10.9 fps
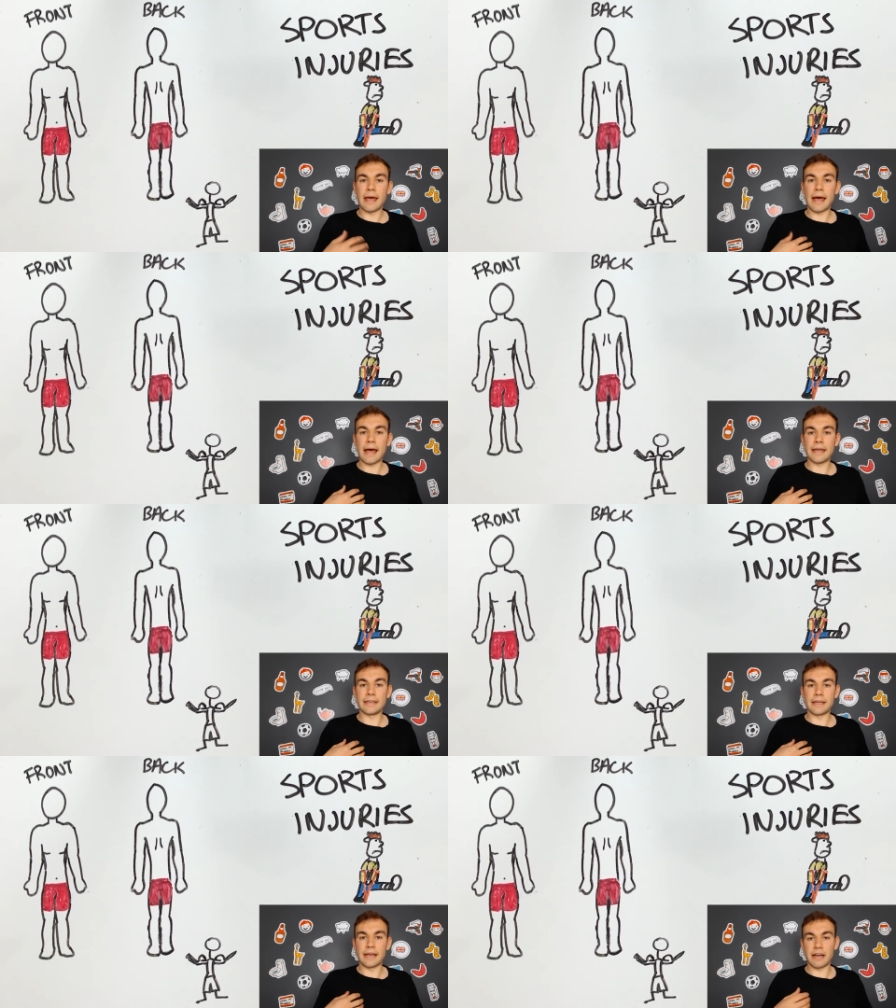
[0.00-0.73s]

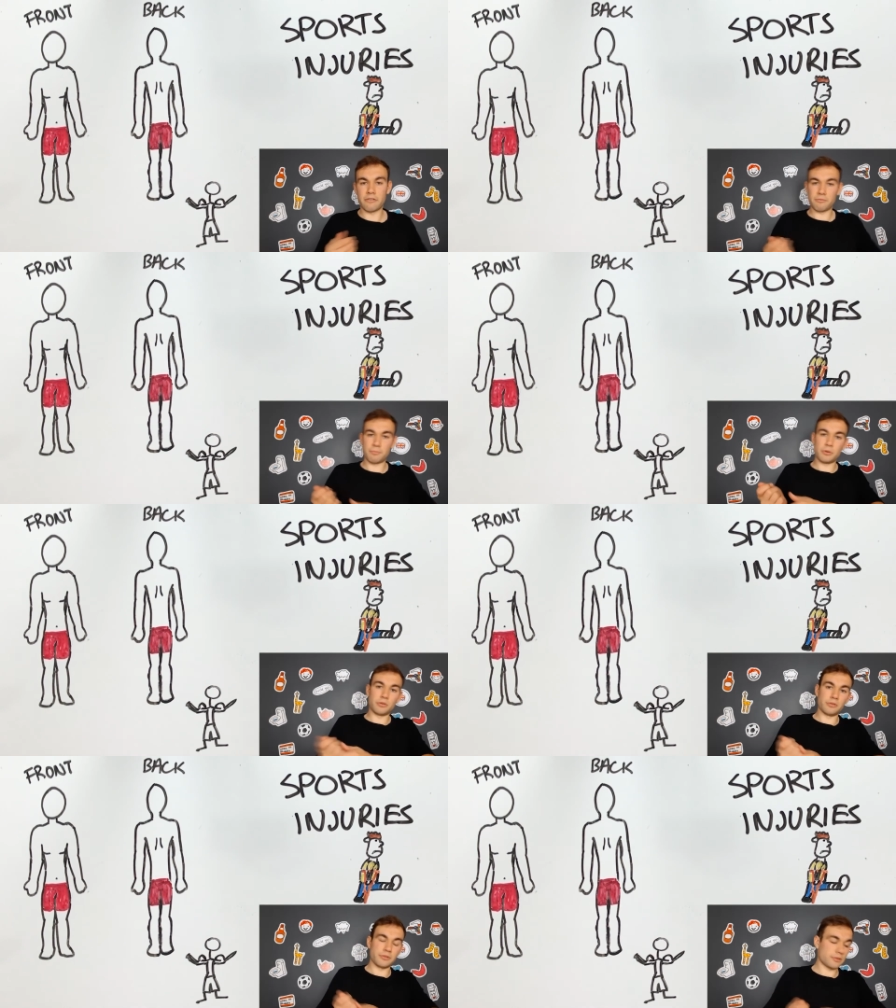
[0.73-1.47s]
I have
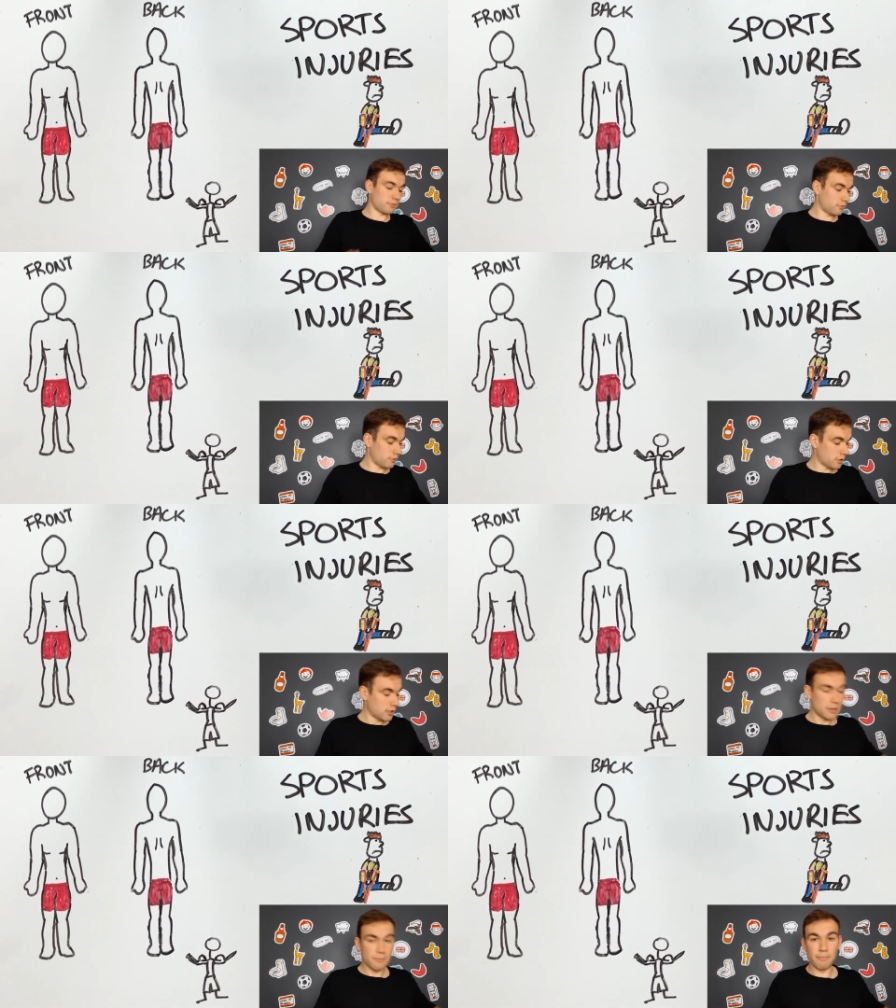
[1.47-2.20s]
pulled
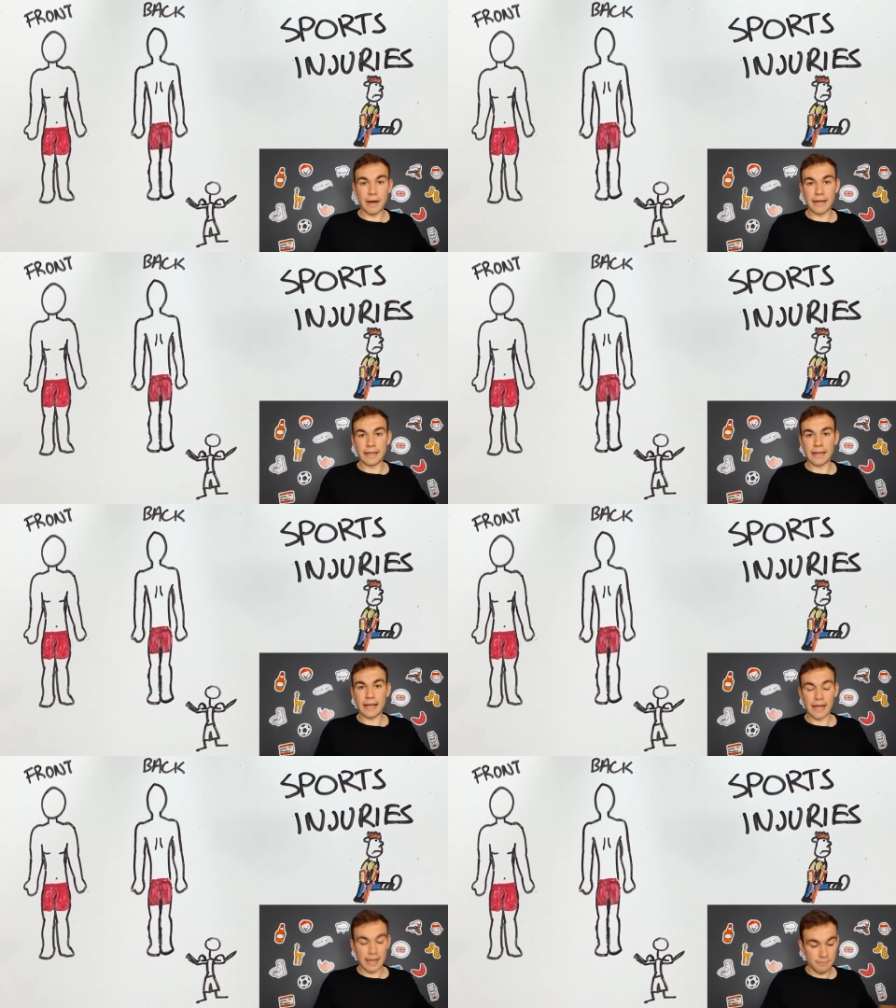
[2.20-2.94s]
my
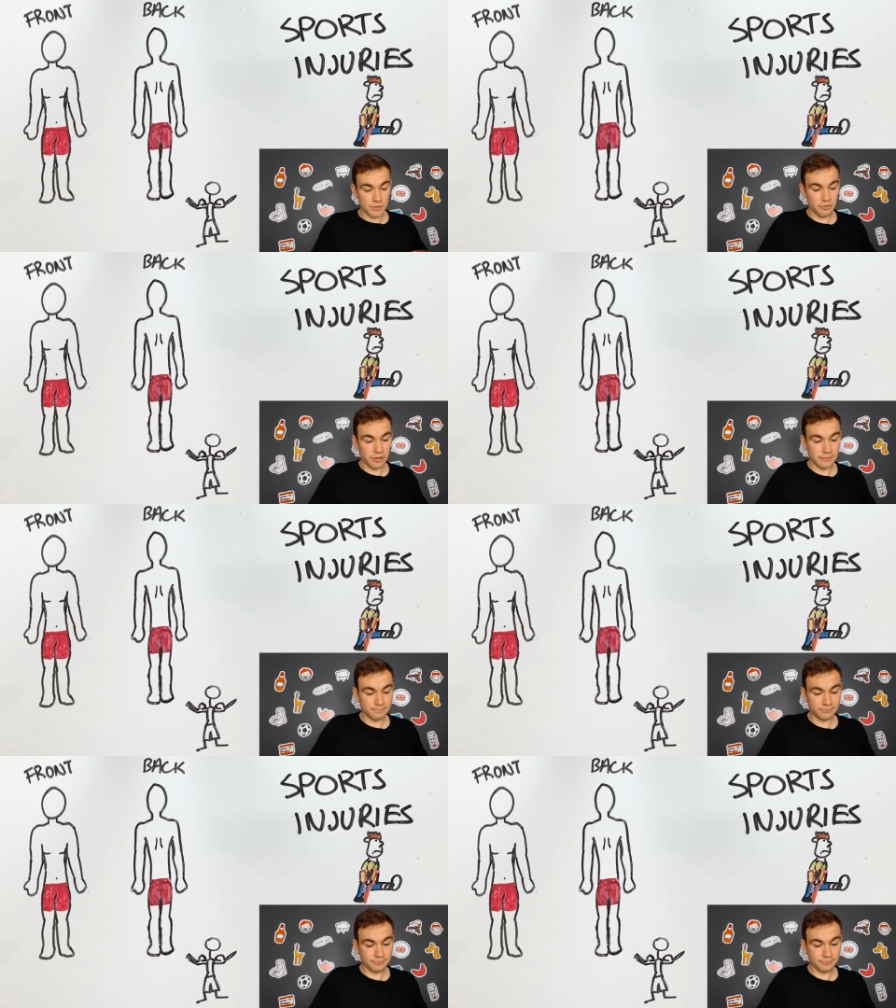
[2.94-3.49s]
hamstring.